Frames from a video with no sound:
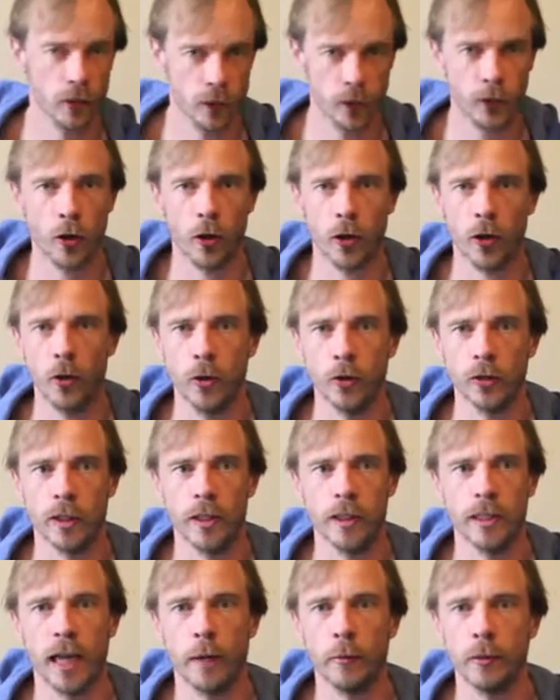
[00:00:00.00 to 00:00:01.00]
not cause
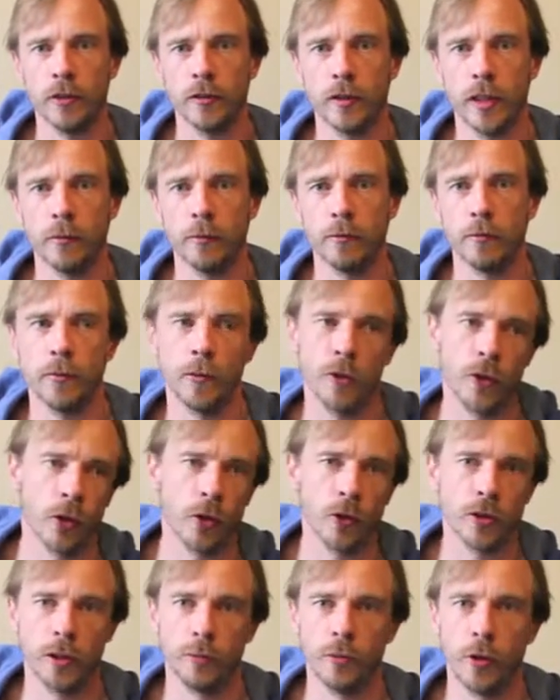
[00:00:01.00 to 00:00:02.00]
any damage for them, not
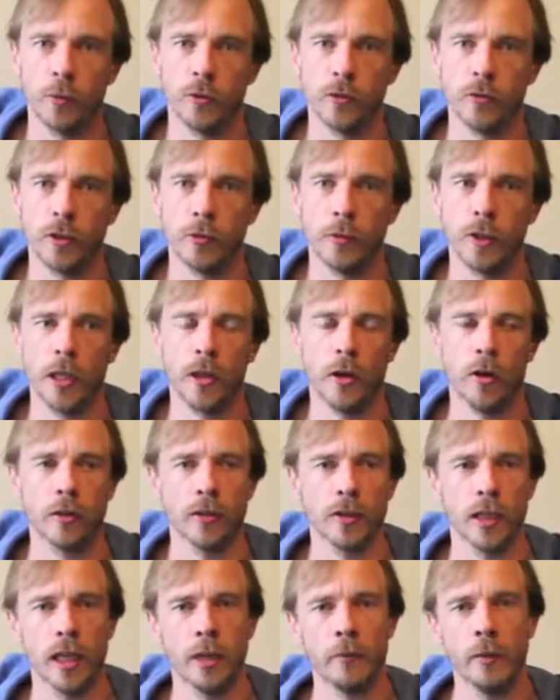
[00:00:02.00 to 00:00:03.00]
cause any problems for them in the long
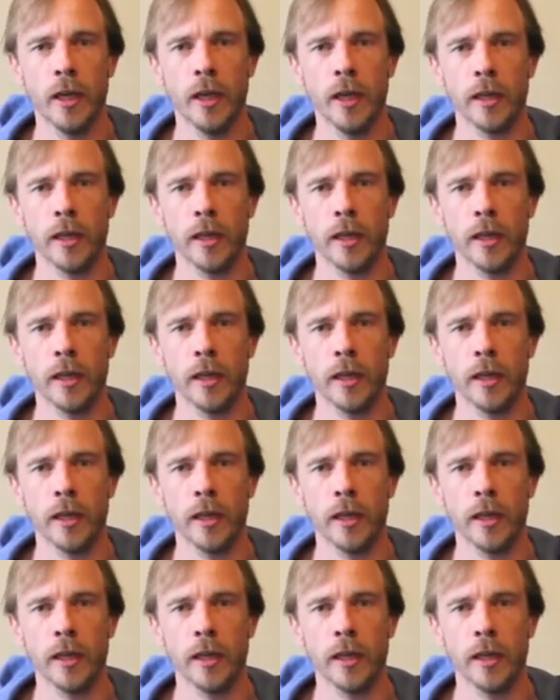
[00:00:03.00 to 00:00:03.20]
term.